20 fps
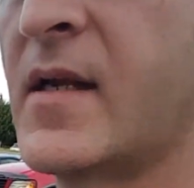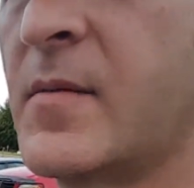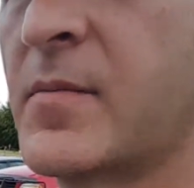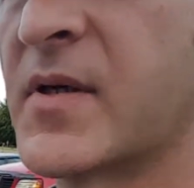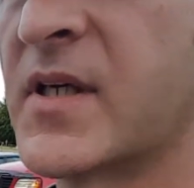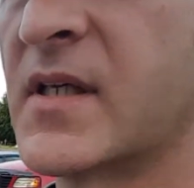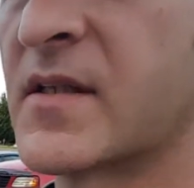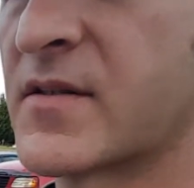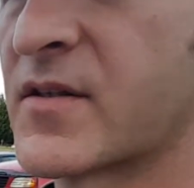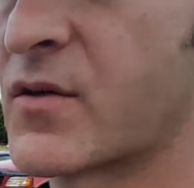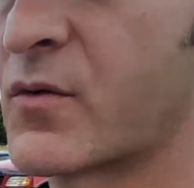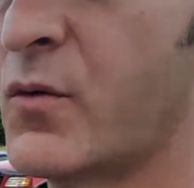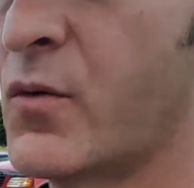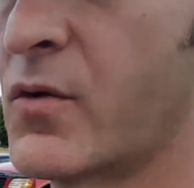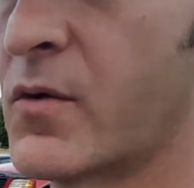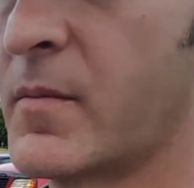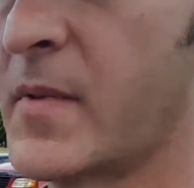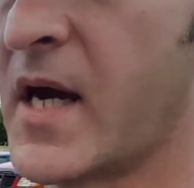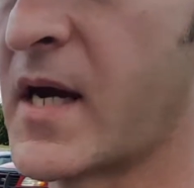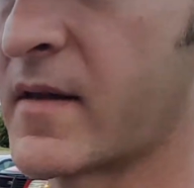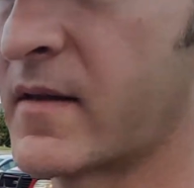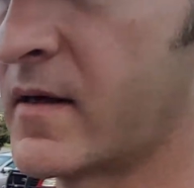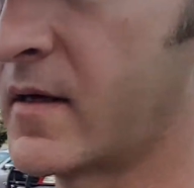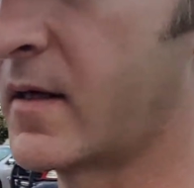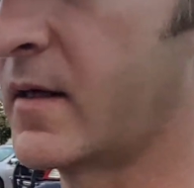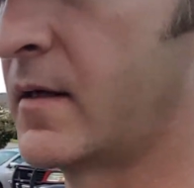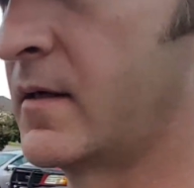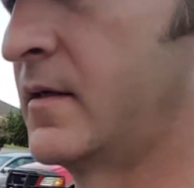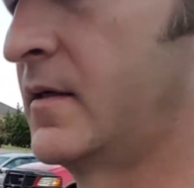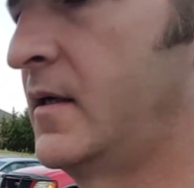up against the corner back
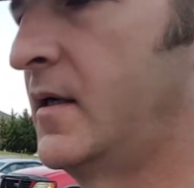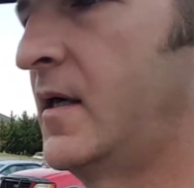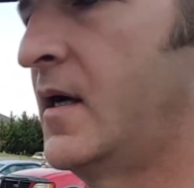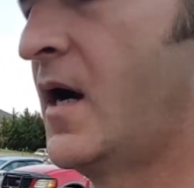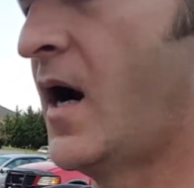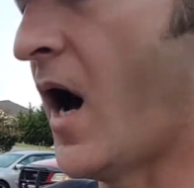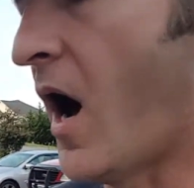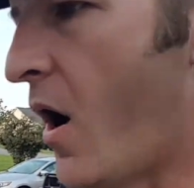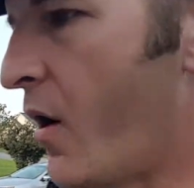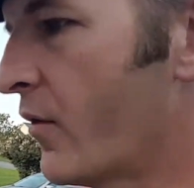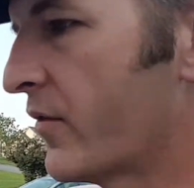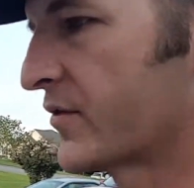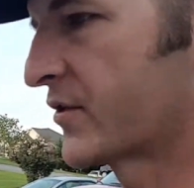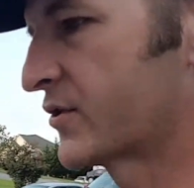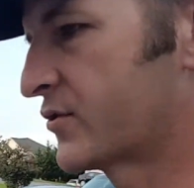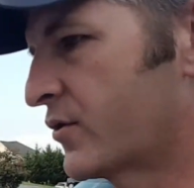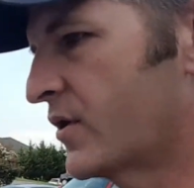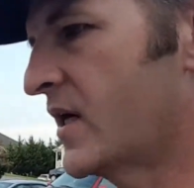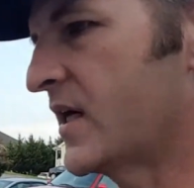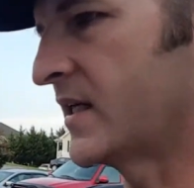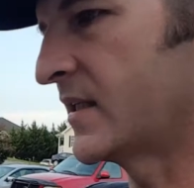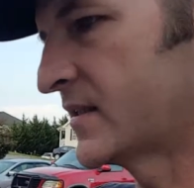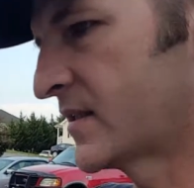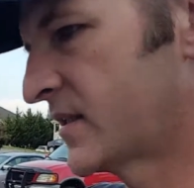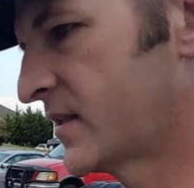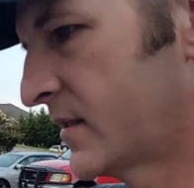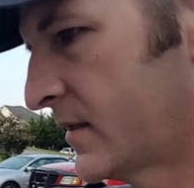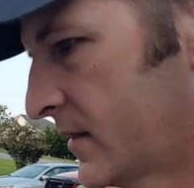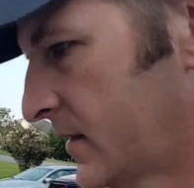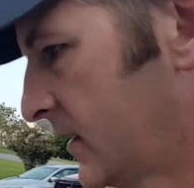there. All the
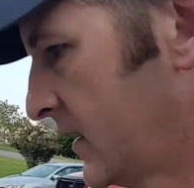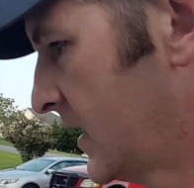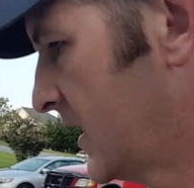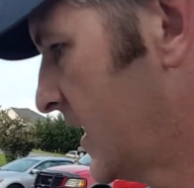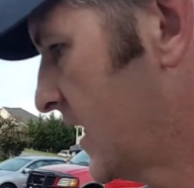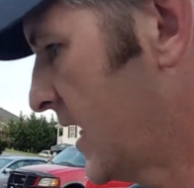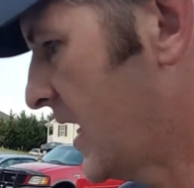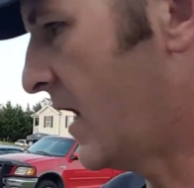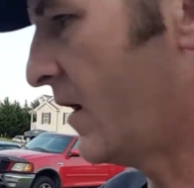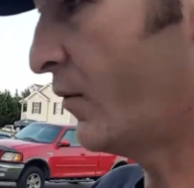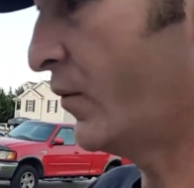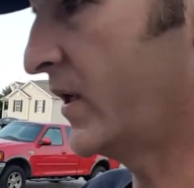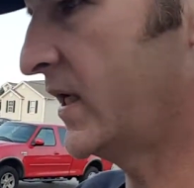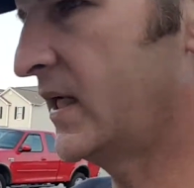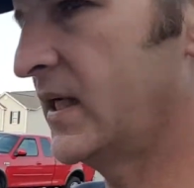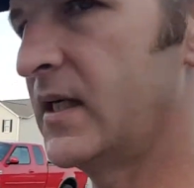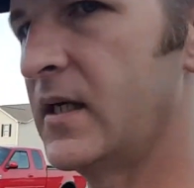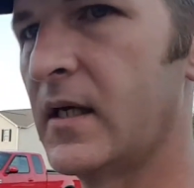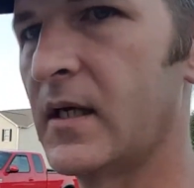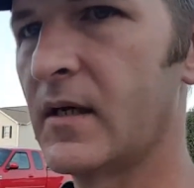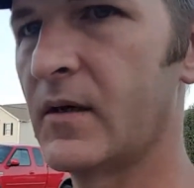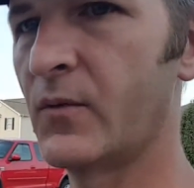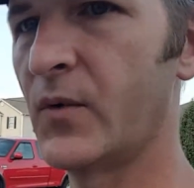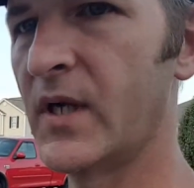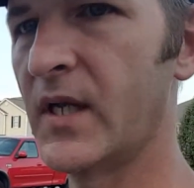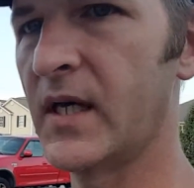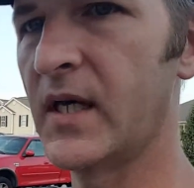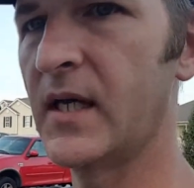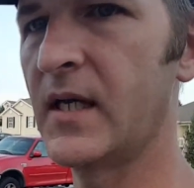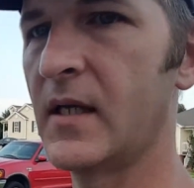straights, I went
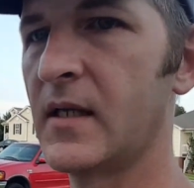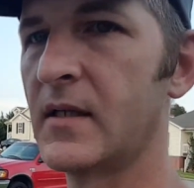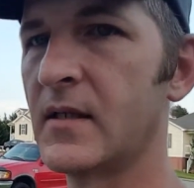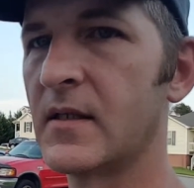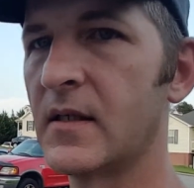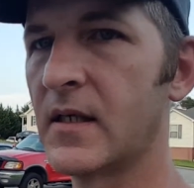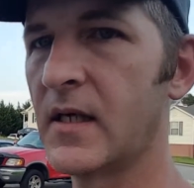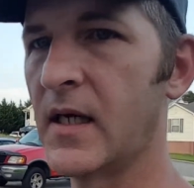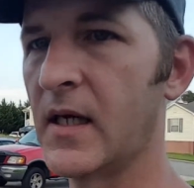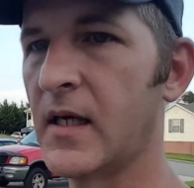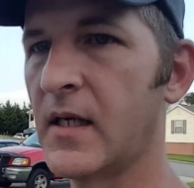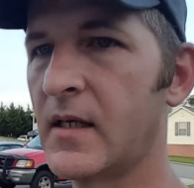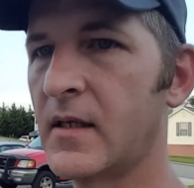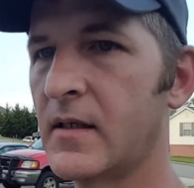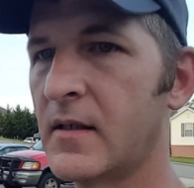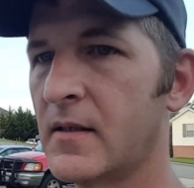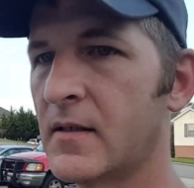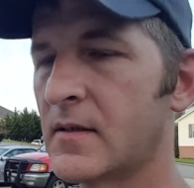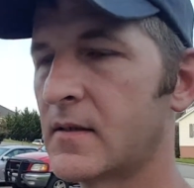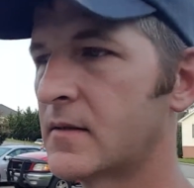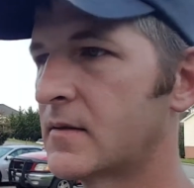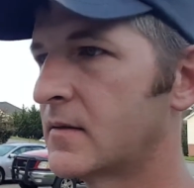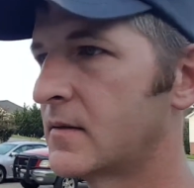ahead and